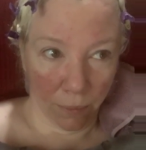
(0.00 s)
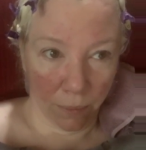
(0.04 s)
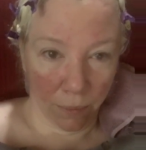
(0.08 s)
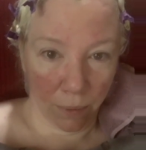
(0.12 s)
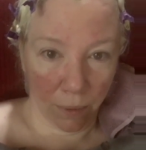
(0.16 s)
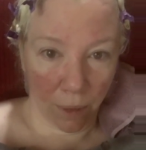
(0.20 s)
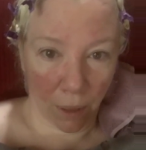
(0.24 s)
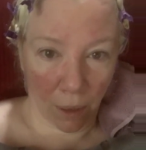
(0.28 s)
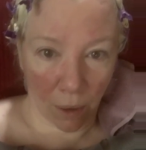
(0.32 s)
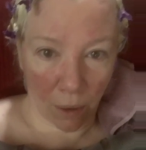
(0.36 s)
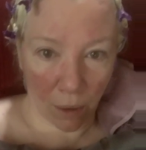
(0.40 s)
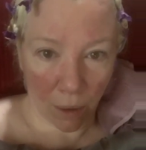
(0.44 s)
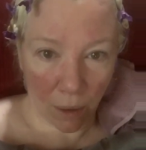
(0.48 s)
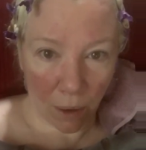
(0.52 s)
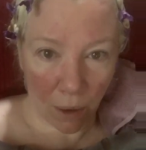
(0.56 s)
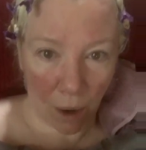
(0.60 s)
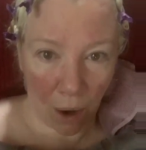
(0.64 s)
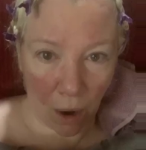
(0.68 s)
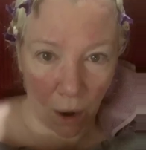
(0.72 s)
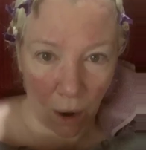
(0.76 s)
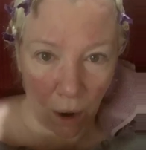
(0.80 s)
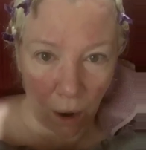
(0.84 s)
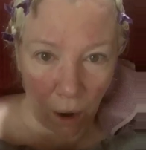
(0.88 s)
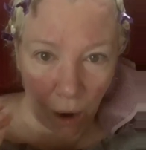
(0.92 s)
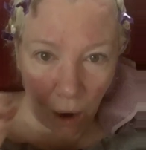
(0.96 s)
They're
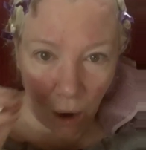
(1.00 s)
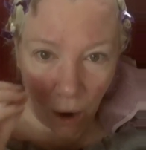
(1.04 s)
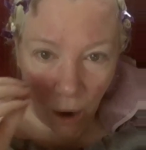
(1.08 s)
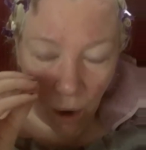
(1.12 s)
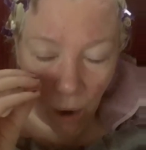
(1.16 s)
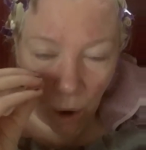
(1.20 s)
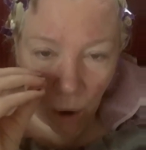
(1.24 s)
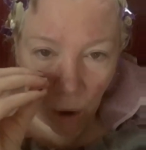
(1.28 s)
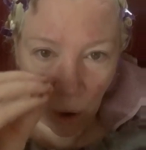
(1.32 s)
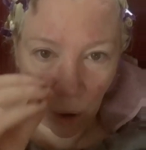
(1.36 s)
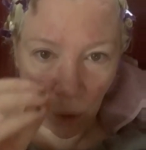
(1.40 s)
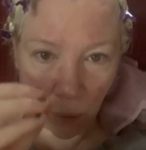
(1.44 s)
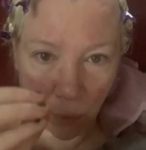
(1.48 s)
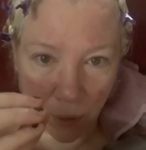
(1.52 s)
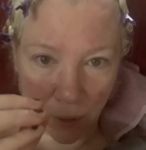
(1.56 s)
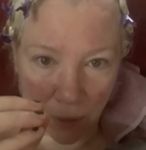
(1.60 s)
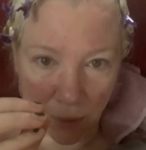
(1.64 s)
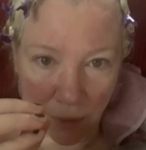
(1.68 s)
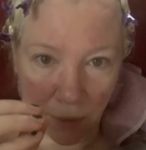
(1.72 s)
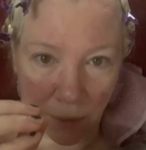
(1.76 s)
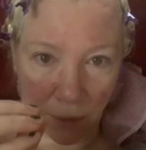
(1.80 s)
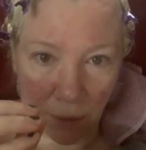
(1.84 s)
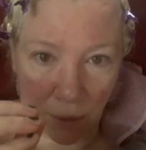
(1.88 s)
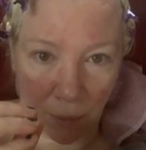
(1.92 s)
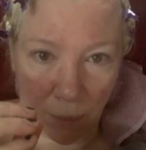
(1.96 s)
always
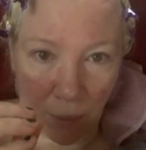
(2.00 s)
in their